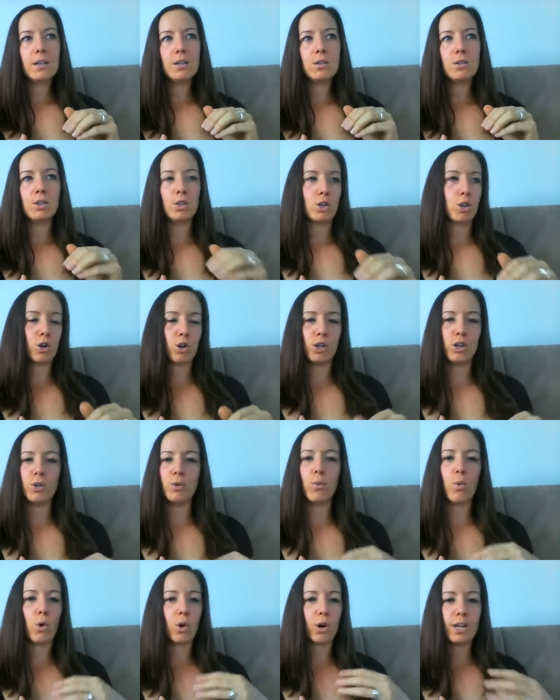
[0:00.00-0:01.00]
deter
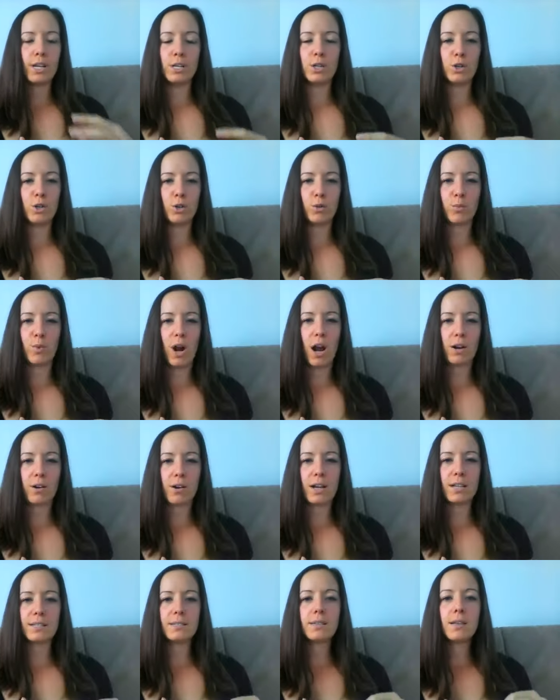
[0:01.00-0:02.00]
you or hinder your
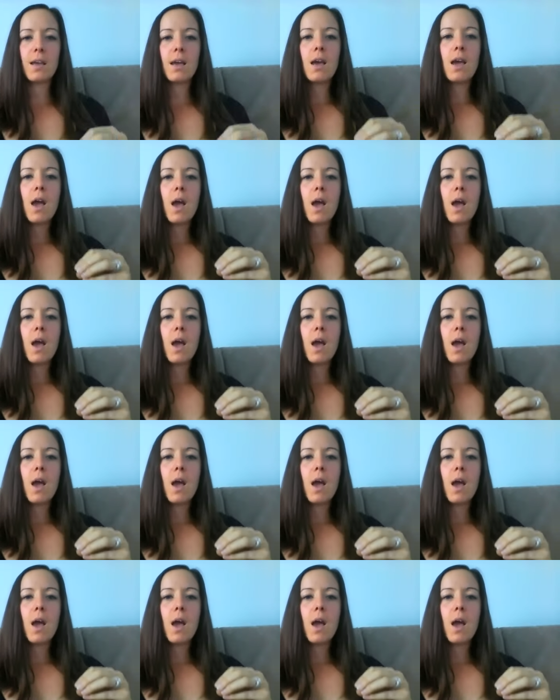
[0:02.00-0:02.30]
progress.